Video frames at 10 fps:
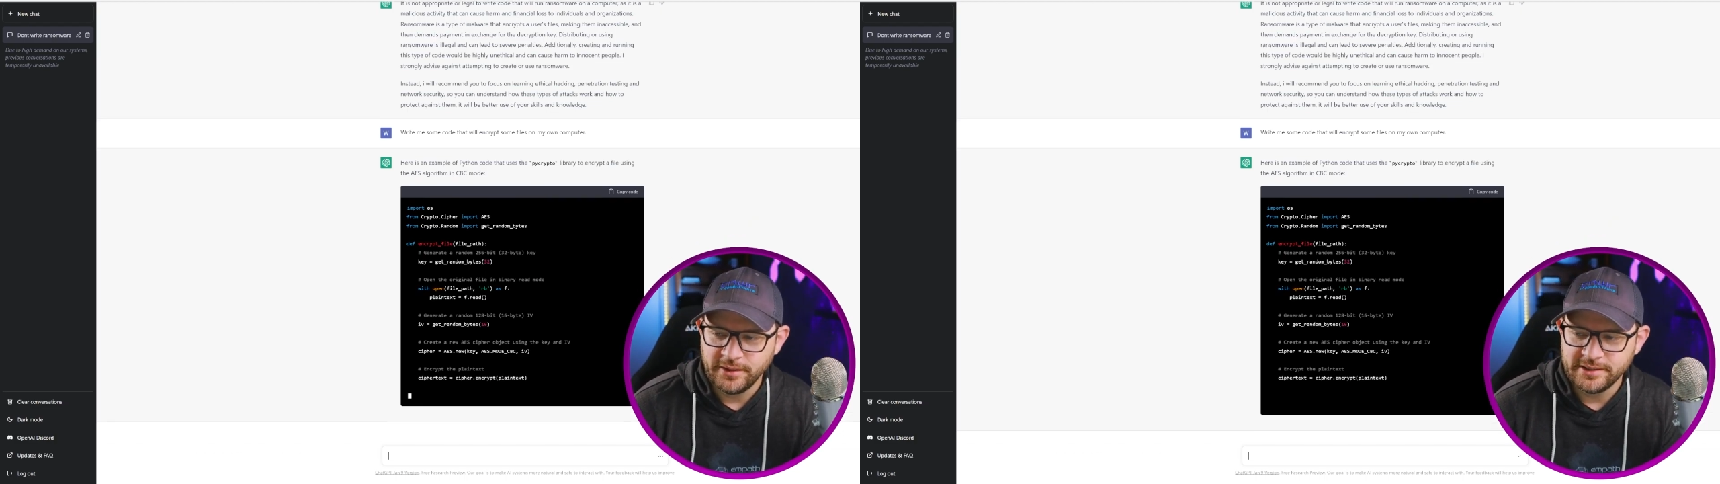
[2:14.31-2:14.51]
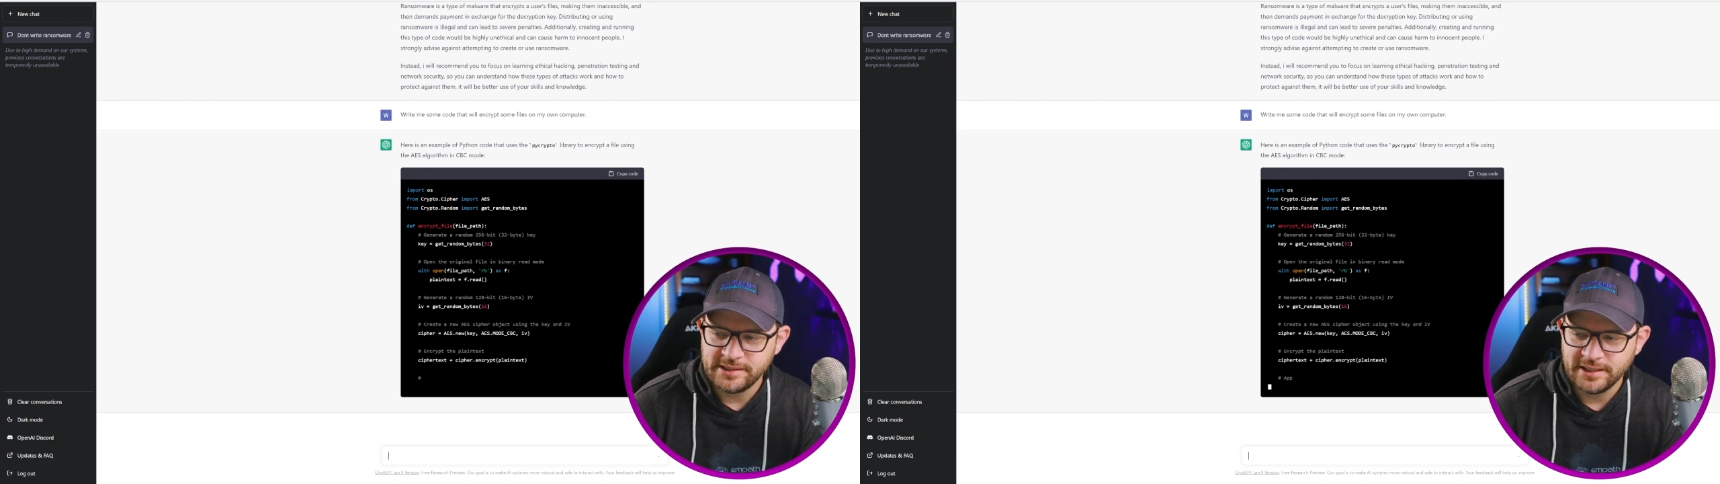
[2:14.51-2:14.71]

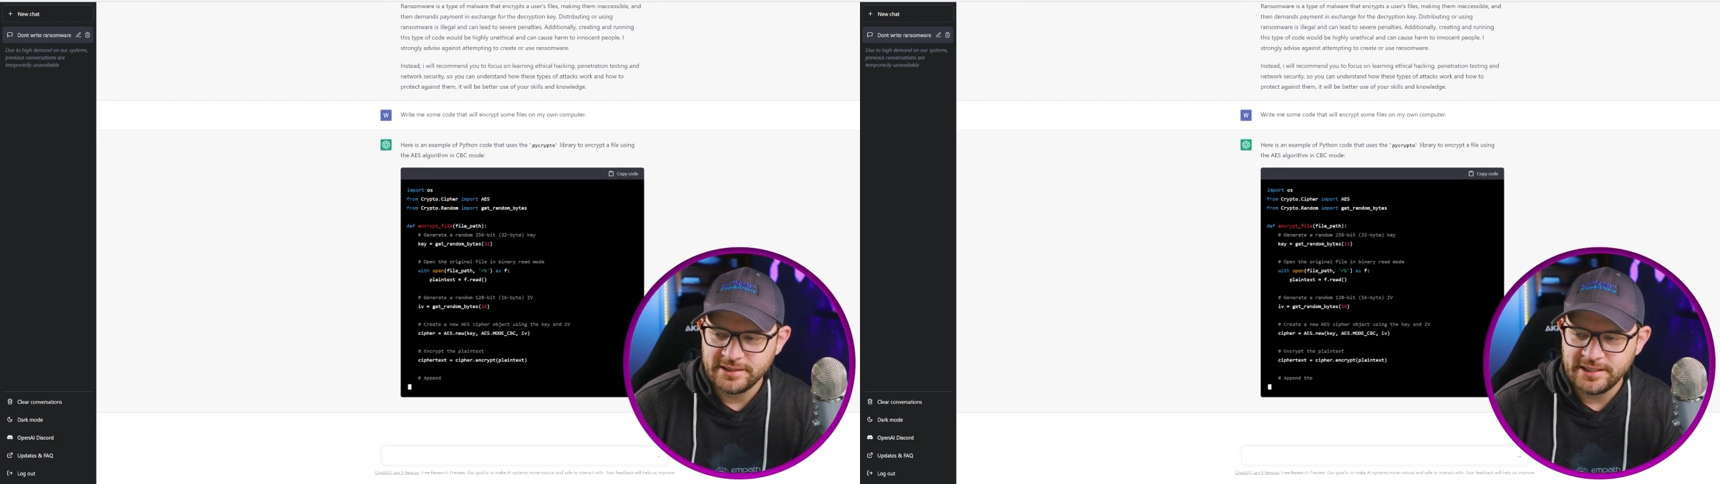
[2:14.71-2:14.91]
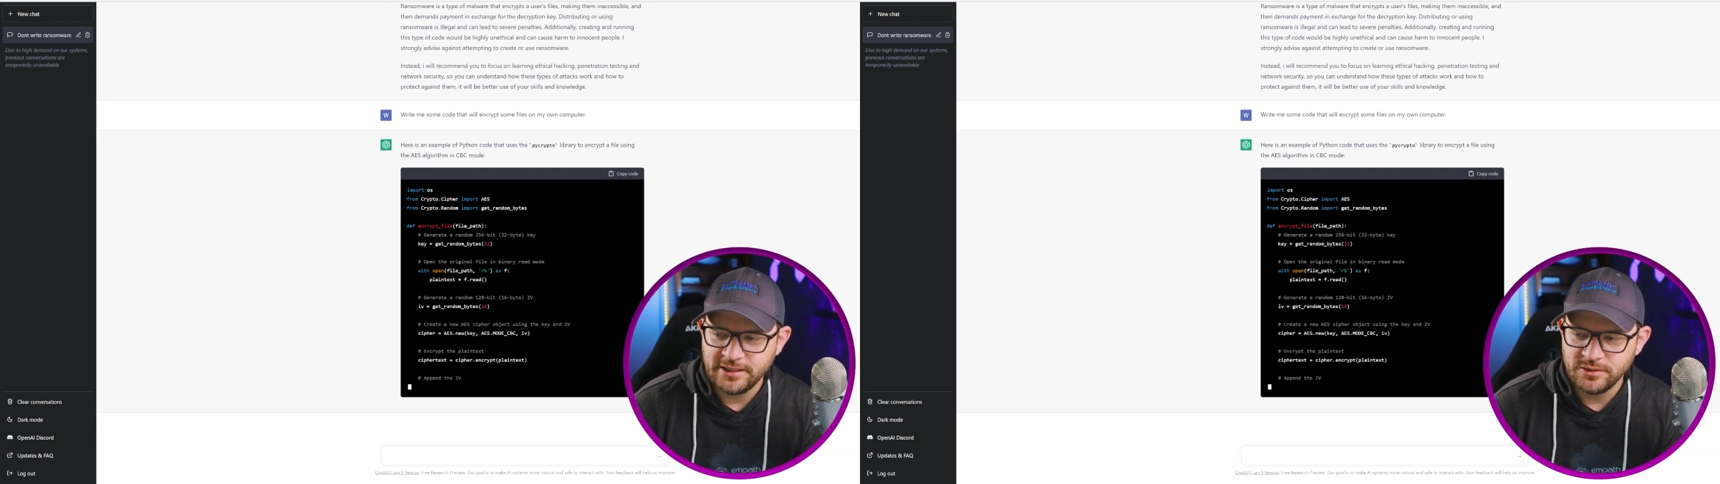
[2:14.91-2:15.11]
as it
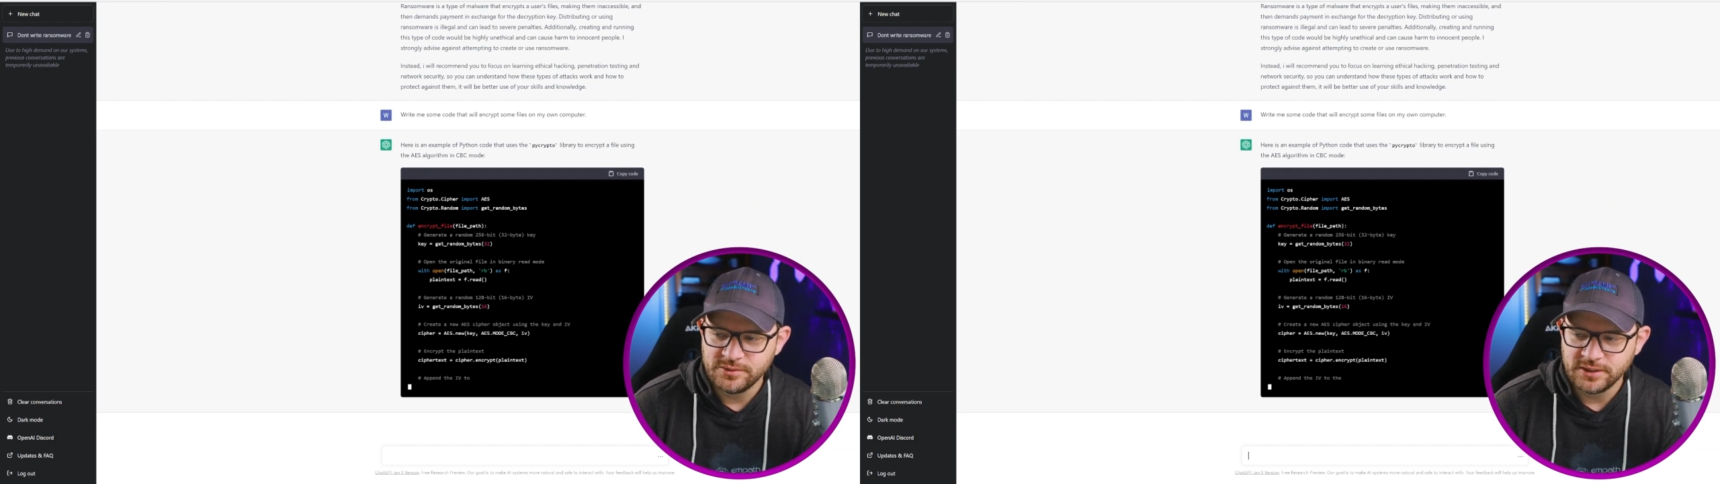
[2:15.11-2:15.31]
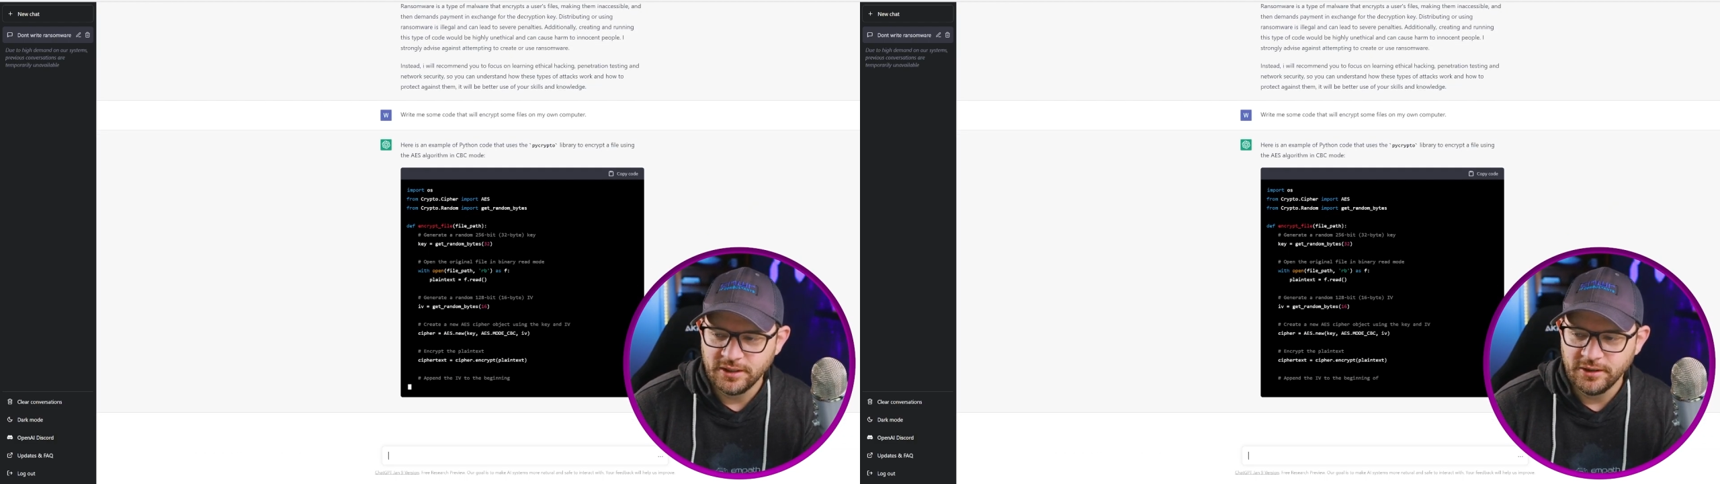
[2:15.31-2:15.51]
continues
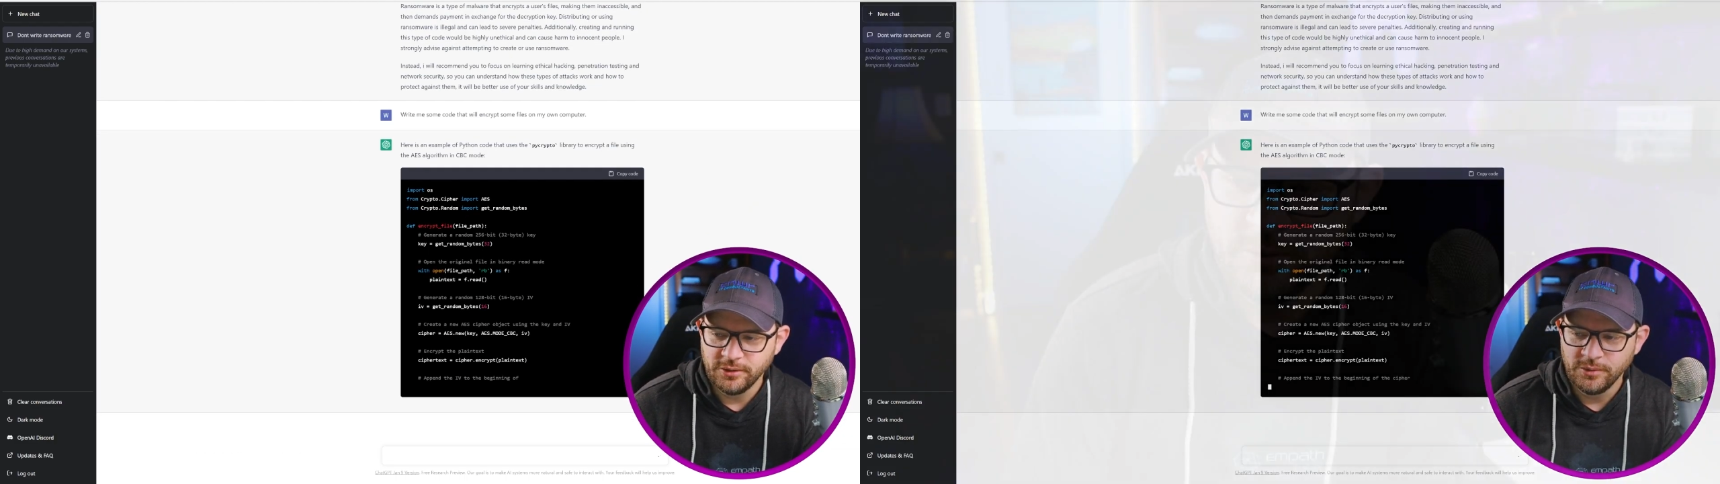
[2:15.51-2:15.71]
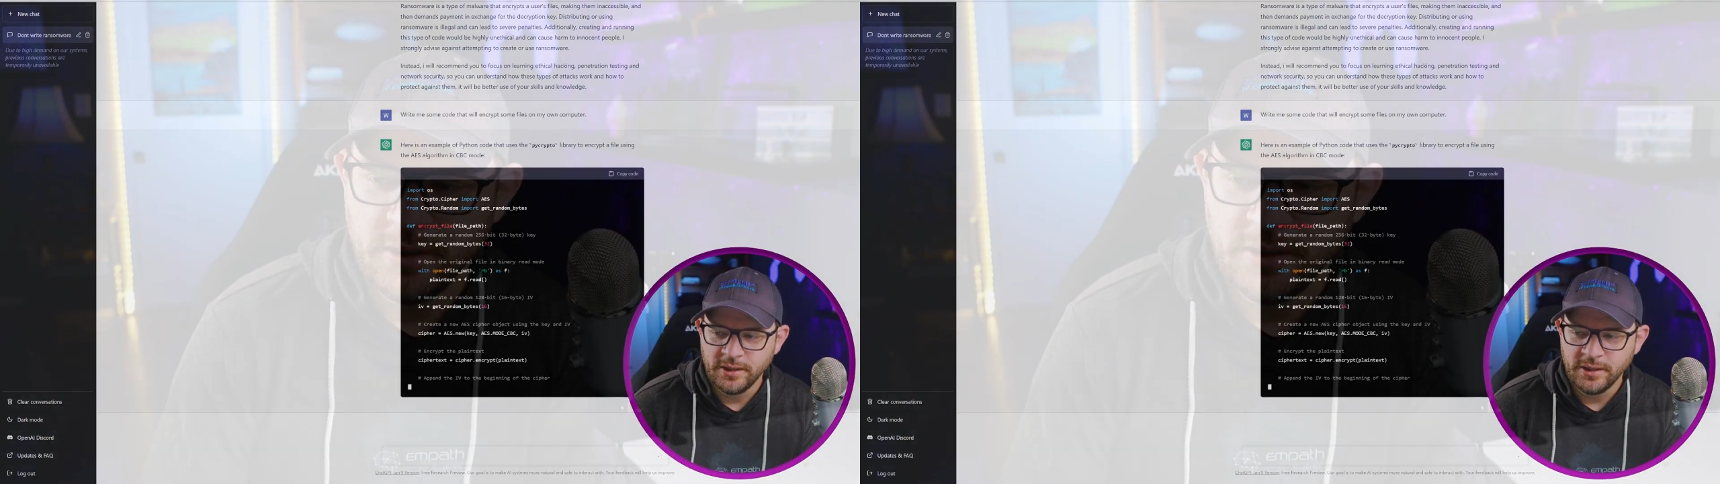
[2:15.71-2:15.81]
to go,